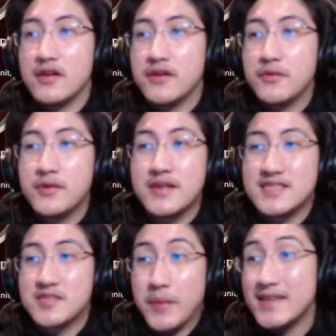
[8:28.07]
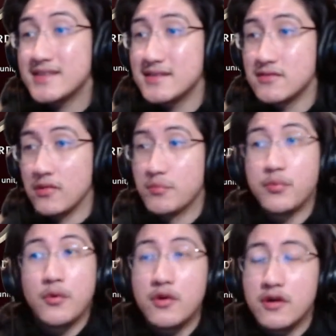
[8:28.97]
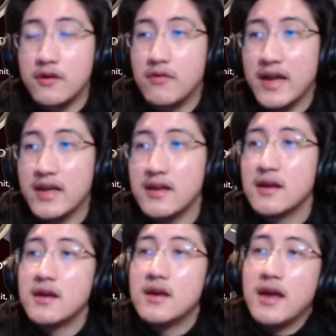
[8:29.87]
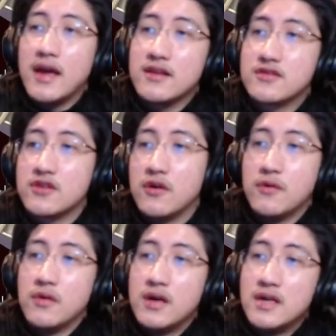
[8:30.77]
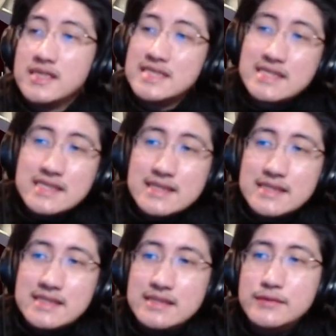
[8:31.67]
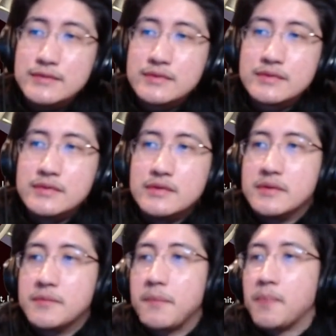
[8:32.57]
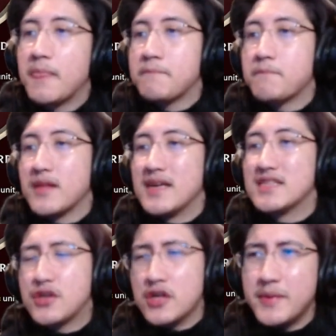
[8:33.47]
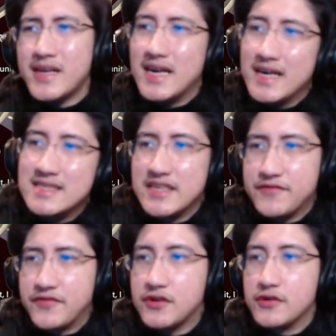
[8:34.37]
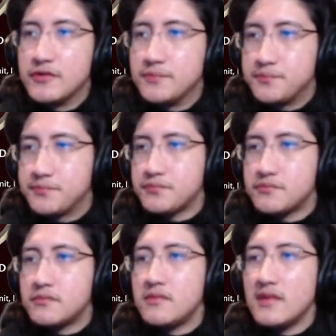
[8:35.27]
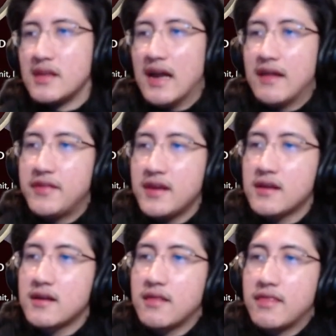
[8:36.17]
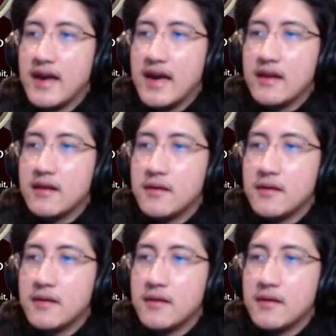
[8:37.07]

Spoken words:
unit spaces on board, right? So, ooh, it's going to be kind of difficult. I think that